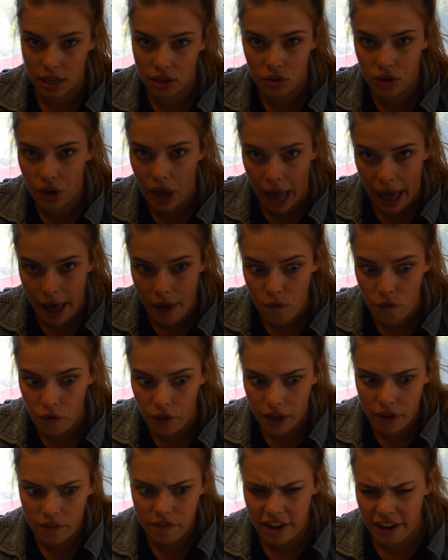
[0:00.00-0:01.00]
could have
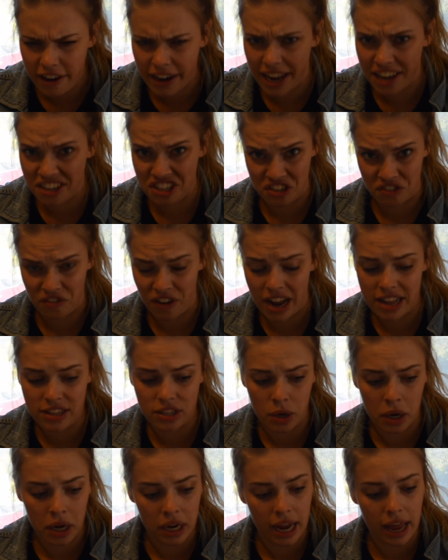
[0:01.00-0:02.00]
like a variation, right? So
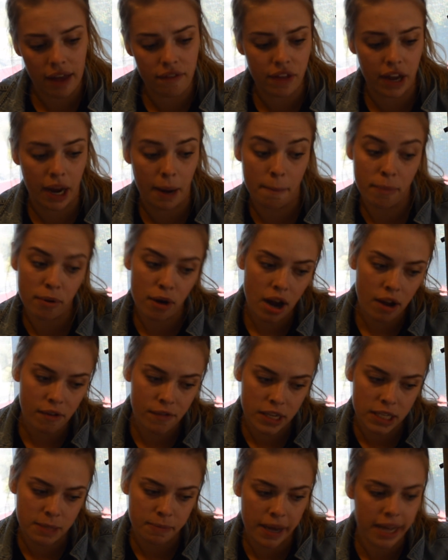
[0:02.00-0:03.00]
I could have like a
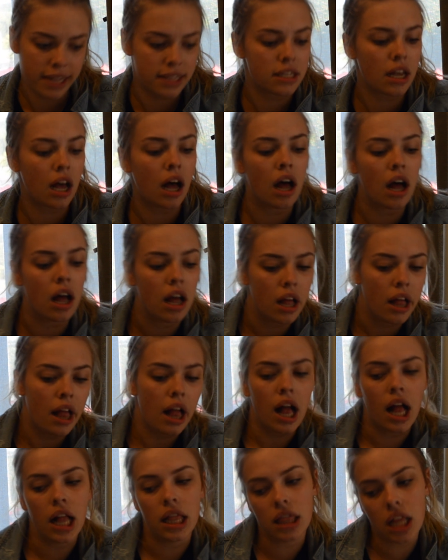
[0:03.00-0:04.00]
breakfast pizza,
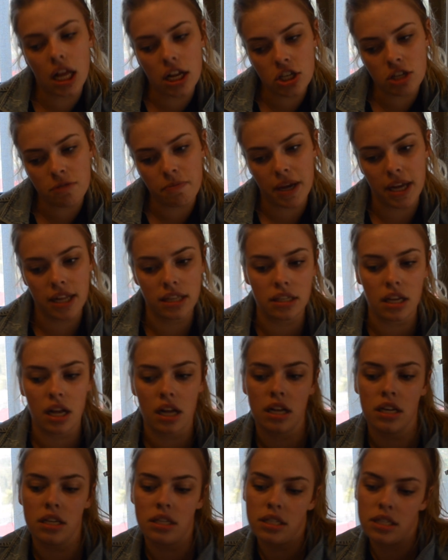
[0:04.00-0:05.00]
a lunch
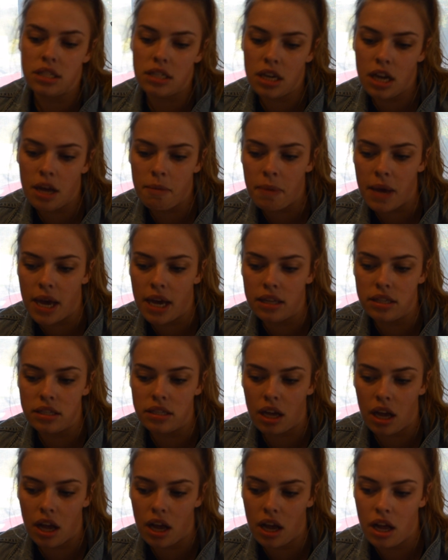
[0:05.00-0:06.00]
pizza, dinner
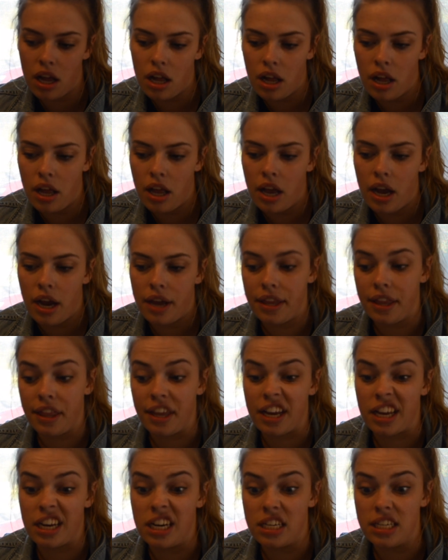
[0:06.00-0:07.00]
pizza, and then
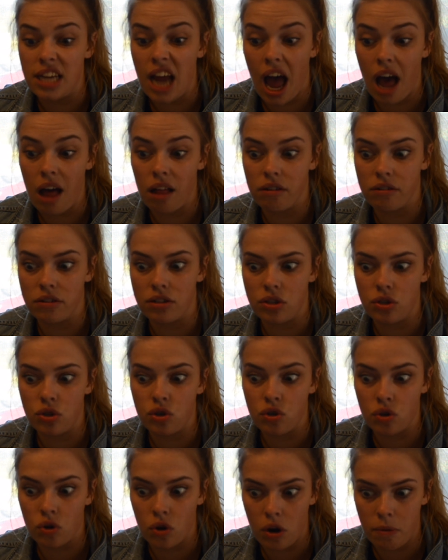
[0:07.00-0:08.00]
like an Nutella and
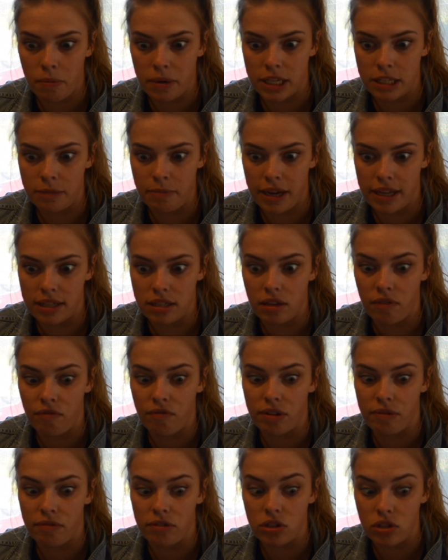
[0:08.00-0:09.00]
strawberries pizza
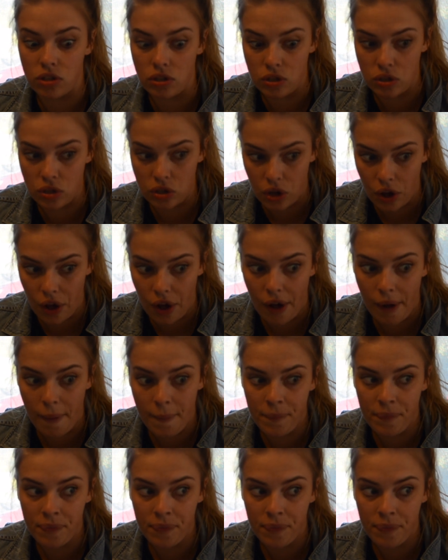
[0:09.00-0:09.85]
for dessert.